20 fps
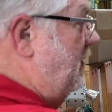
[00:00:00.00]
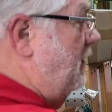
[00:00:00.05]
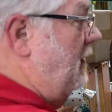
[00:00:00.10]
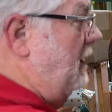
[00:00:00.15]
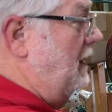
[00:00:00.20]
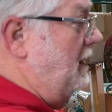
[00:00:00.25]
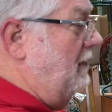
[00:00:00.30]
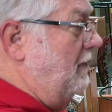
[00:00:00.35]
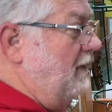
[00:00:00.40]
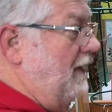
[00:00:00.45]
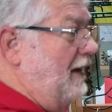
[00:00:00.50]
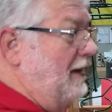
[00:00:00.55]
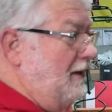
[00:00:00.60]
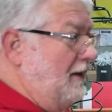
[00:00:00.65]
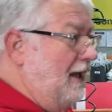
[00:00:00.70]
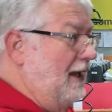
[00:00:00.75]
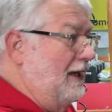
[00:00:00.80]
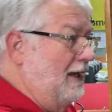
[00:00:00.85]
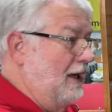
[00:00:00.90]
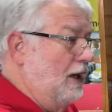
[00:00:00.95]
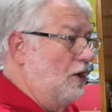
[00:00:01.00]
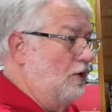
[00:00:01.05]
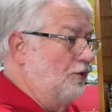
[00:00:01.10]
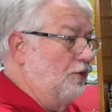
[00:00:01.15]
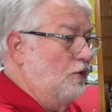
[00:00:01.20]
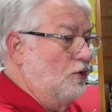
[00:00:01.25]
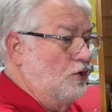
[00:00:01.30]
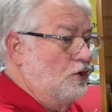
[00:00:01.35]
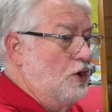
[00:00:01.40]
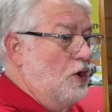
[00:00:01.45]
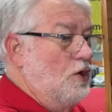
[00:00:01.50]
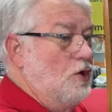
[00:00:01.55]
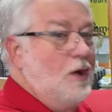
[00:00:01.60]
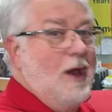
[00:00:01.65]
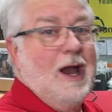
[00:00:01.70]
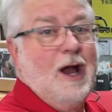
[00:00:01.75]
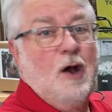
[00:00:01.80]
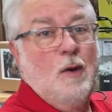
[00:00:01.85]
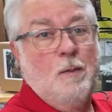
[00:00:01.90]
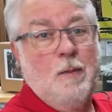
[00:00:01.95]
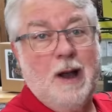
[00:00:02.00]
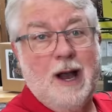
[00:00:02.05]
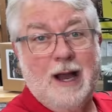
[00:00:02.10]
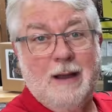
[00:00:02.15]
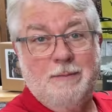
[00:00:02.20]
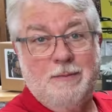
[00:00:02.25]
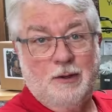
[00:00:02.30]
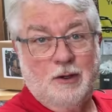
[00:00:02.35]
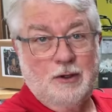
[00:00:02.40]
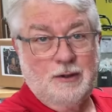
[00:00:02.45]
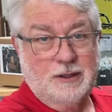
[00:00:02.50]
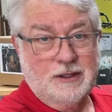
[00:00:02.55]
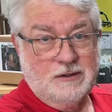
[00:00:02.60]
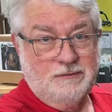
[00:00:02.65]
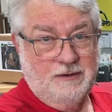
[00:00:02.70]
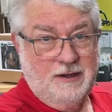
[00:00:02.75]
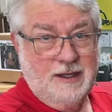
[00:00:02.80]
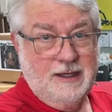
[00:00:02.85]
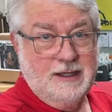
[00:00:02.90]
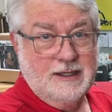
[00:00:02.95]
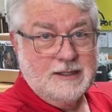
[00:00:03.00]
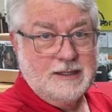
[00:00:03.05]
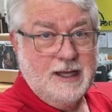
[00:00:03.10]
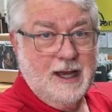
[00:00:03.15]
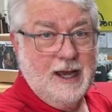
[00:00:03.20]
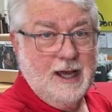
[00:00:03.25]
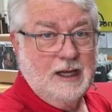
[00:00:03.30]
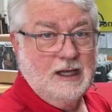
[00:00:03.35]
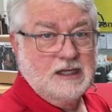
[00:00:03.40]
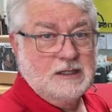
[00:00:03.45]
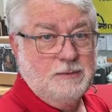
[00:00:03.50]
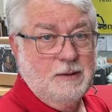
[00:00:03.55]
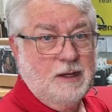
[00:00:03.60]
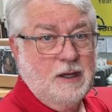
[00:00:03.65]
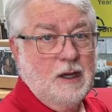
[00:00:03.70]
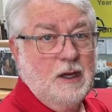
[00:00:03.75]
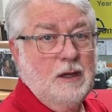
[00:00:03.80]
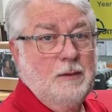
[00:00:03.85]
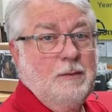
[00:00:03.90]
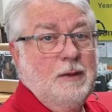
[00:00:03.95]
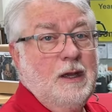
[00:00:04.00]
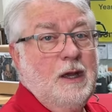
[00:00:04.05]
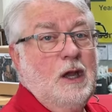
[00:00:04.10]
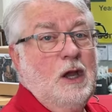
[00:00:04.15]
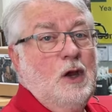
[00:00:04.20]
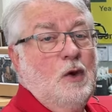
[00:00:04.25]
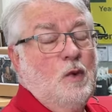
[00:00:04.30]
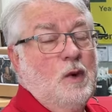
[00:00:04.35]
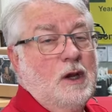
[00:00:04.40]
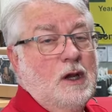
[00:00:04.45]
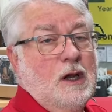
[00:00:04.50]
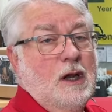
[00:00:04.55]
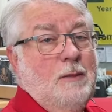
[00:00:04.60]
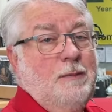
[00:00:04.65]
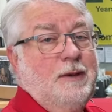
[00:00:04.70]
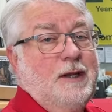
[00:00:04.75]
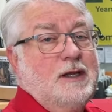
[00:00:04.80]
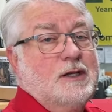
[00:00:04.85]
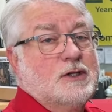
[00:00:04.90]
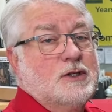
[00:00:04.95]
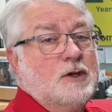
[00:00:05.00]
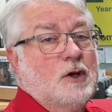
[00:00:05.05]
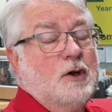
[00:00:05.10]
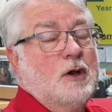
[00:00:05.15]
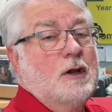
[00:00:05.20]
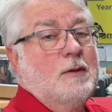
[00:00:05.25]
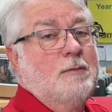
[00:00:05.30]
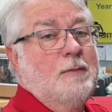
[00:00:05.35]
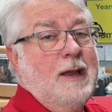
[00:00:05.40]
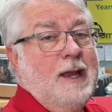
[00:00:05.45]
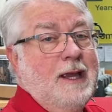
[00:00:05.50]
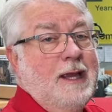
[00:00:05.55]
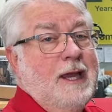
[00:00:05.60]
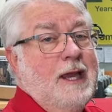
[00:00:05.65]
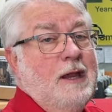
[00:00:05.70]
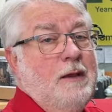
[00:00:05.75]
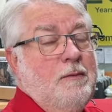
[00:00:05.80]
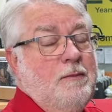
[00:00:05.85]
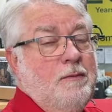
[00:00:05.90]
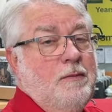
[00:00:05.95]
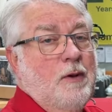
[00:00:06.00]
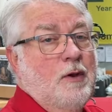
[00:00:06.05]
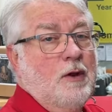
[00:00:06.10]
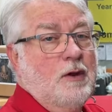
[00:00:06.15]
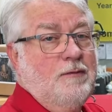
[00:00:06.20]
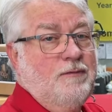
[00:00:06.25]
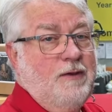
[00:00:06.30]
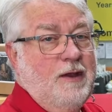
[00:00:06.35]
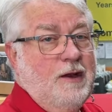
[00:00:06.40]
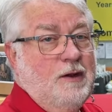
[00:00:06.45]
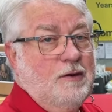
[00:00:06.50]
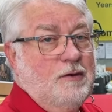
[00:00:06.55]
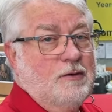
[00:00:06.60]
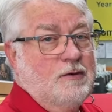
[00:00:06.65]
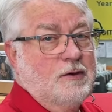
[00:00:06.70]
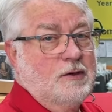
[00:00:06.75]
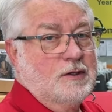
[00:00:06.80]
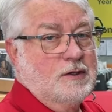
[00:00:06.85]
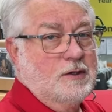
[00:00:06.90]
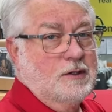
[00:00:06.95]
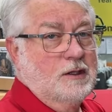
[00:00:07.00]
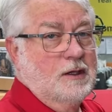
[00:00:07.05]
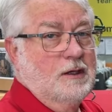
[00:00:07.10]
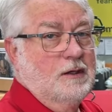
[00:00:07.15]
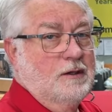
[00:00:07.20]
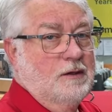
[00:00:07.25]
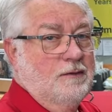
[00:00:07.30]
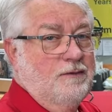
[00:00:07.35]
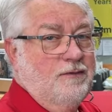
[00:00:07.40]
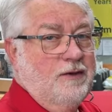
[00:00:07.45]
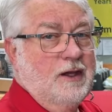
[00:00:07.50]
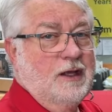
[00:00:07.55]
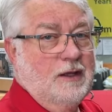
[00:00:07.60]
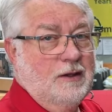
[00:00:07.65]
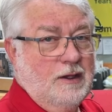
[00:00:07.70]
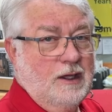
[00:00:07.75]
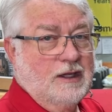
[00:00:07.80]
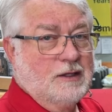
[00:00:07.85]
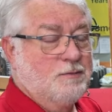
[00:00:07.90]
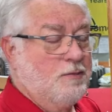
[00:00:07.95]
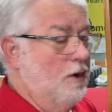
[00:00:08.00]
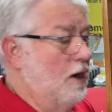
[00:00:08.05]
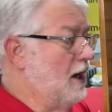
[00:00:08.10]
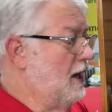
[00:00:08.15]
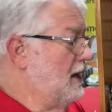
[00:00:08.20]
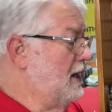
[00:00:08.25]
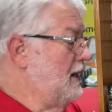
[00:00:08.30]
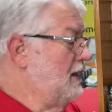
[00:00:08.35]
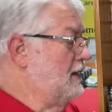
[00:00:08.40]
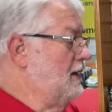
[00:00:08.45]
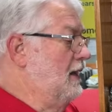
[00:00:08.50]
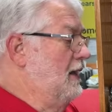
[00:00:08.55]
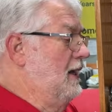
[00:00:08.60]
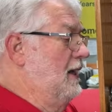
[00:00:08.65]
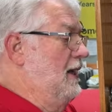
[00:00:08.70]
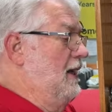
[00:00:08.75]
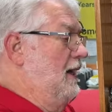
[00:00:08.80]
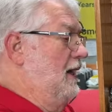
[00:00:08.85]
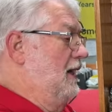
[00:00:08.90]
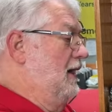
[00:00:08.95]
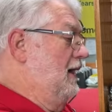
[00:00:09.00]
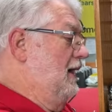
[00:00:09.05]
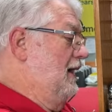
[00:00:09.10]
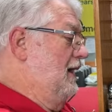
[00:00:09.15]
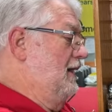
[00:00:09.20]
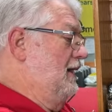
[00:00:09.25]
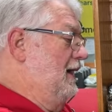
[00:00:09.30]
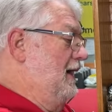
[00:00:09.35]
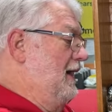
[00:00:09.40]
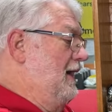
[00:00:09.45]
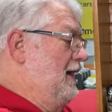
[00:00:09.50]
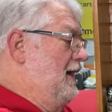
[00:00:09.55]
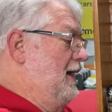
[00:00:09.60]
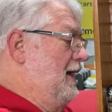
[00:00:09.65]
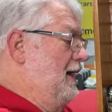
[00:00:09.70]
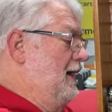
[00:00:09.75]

that can also show you how popular this feeding style has become. When companies start making bird feeders to fit this product, and they